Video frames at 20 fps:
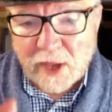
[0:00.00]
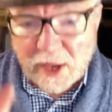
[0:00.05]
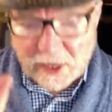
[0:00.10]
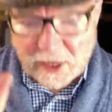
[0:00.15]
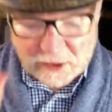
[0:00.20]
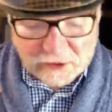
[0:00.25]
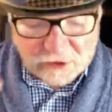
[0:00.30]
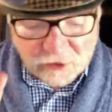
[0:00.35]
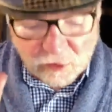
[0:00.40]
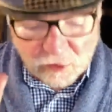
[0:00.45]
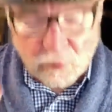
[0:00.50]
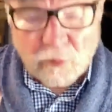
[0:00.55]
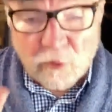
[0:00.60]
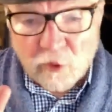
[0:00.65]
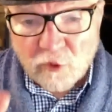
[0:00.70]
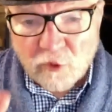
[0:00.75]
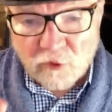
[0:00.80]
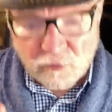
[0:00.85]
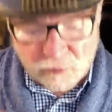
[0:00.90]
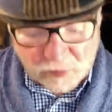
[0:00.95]
has their
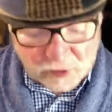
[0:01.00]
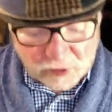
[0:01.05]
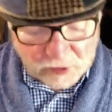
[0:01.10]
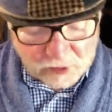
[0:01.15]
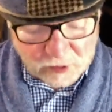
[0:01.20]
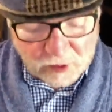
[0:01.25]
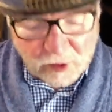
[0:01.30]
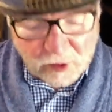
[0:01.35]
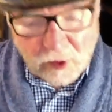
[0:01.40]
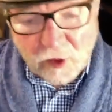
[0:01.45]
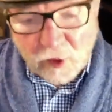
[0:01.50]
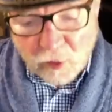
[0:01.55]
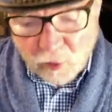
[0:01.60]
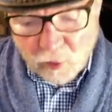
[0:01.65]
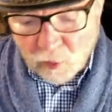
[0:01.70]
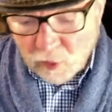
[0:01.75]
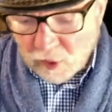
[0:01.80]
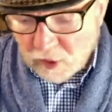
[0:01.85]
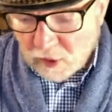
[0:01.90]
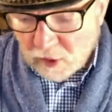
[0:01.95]
movement,
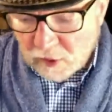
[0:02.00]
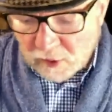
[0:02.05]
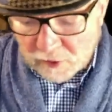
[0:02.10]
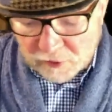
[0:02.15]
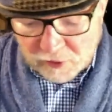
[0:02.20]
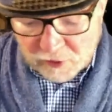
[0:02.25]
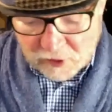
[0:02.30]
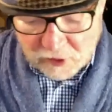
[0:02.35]
one of the